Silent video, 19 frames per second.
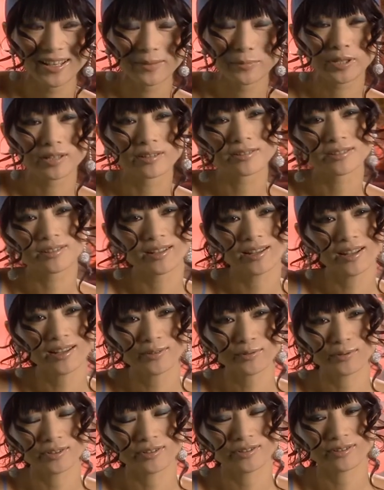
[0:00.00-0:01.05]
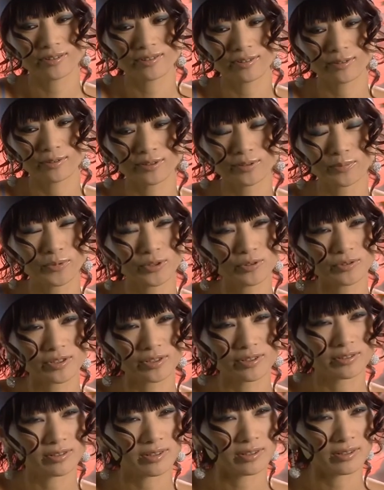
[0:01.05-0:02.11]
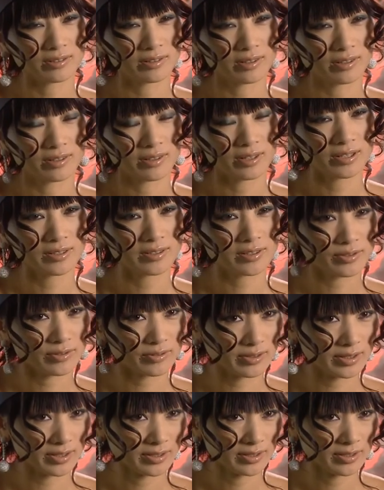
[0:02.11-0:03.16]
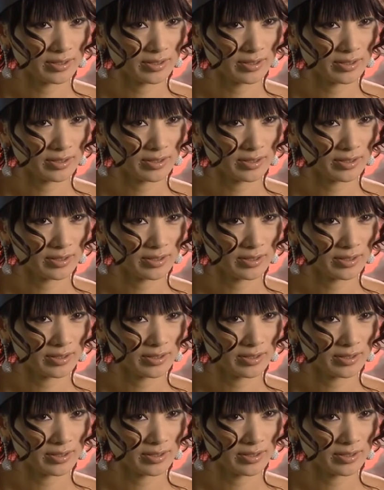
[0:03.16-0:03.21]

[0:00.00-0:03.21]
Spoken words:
because the language or the music, the history.